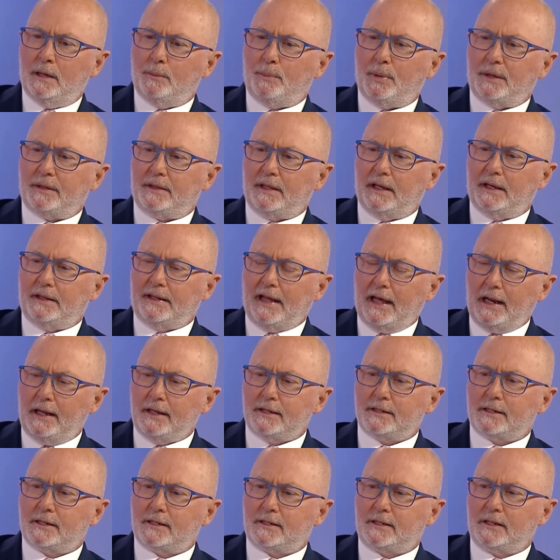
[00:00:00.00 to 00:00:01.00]
But
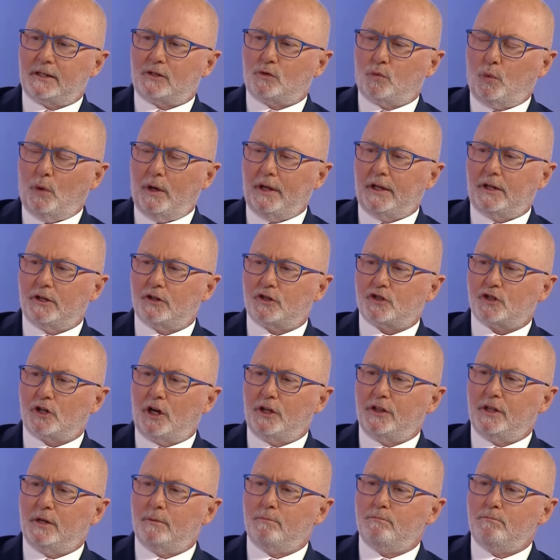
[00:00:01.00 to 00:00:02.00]
analysis this week has
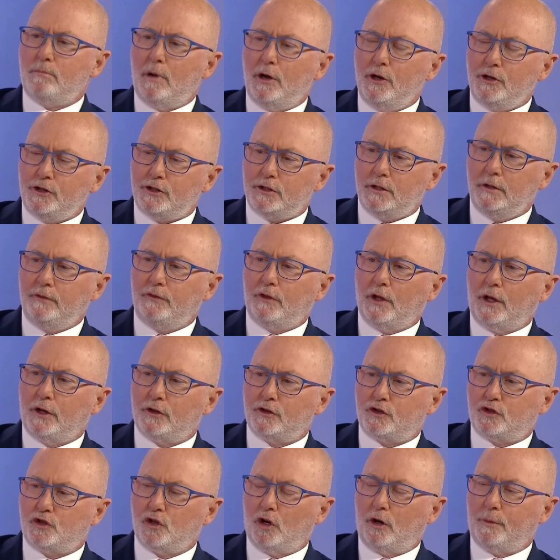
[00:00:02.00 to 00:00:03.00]
shown that most of
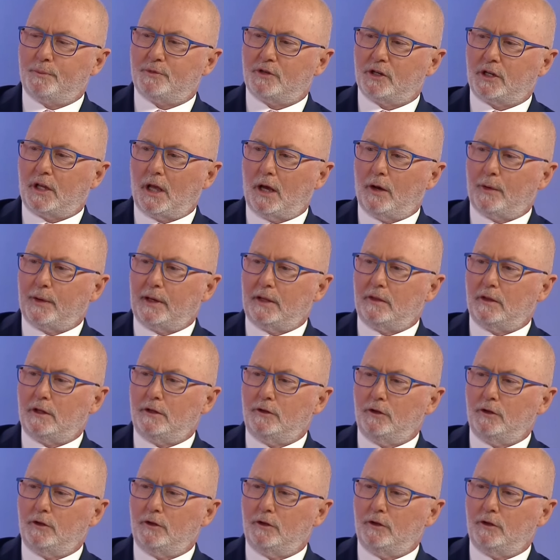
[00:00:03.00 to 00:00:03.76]
those jobs are going in the